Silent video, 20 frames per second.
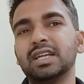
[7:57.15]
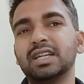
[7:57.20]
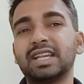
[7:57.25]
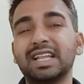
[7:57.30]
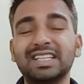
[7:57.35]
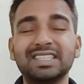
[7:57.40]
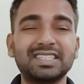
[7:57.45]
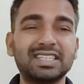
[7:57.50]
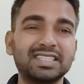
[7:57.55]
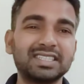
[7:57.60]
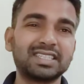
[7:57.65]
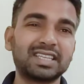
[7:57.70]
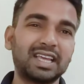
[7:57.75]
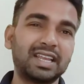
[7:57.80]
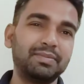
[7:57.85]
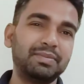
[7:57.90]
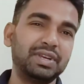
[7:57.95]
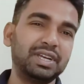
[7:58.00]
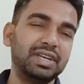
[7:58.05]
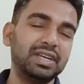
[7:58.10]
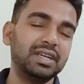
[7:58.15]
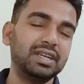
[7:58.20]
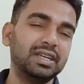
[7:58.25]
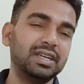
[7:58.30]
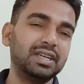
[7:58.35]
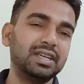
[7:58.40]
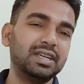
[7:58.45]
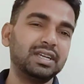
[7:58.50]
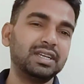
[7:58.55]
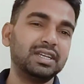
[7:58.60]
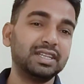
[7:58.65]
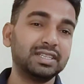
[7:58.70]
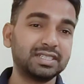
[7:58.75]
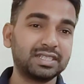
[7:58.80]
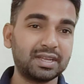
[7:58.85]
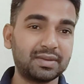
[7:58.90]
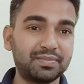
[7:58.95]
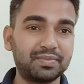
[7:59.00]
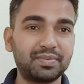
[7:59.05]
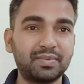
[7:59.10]
tensions can be
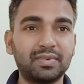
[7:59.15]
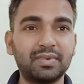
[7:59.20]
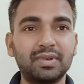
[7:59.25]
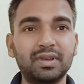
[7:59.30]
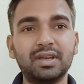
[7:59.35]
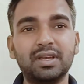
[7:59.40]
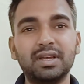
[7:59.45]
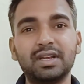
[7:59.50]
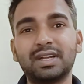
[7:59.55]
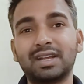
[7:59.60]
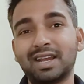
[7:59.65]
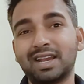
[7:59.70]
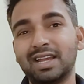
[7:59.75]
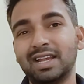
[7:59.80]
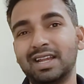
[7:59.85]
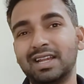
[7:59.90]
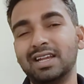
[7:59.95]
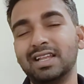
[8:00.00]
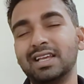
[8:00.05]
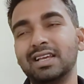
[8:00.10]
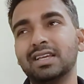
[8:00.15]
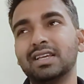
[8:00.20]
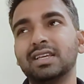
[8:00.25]
disturb trade.